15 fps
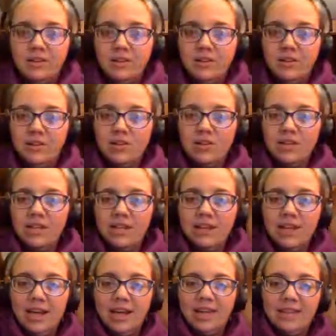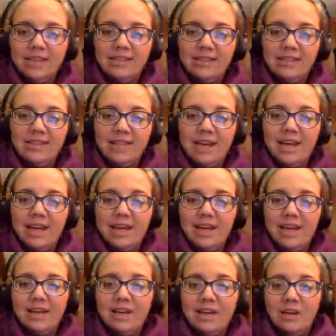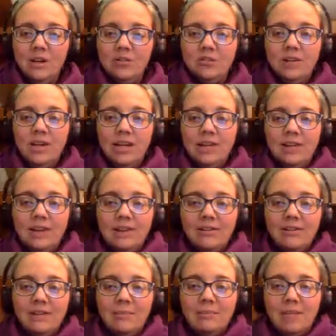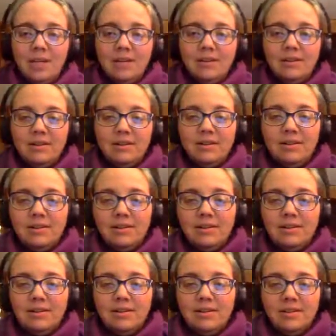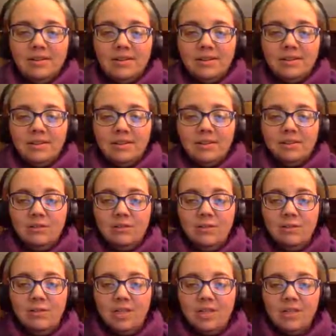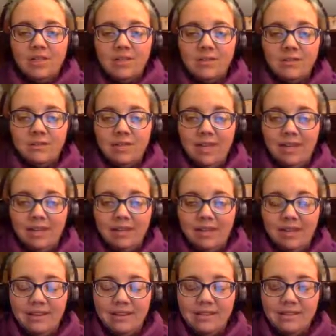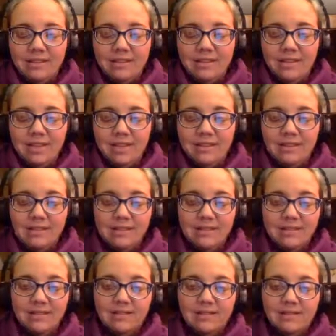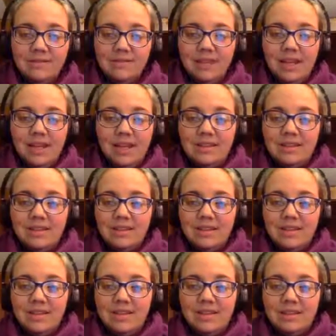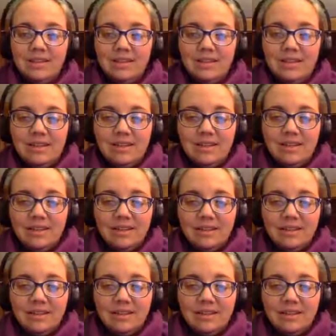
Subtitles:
You're just going to kind of stay right there in the middle. You know, maybe just something like this, nice and easy.